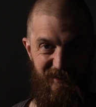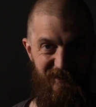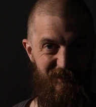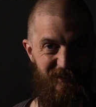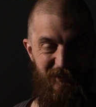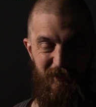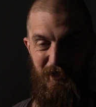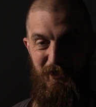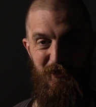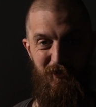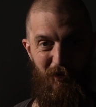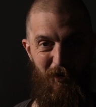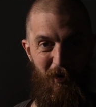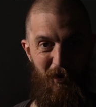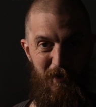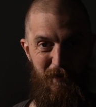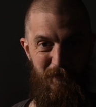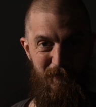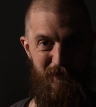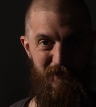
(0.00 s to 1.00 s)
Good
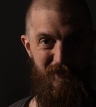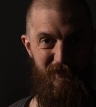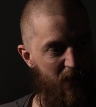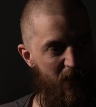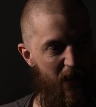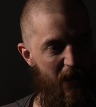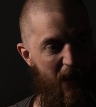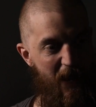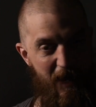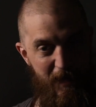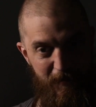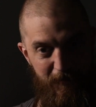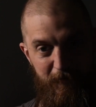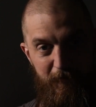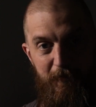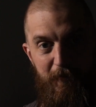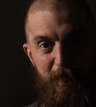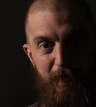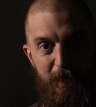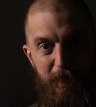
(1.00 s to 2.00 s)
times.
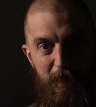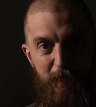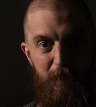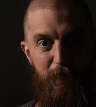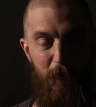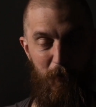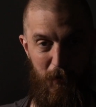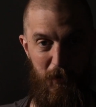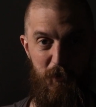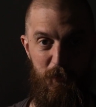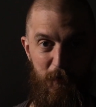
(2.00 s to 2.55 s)
And because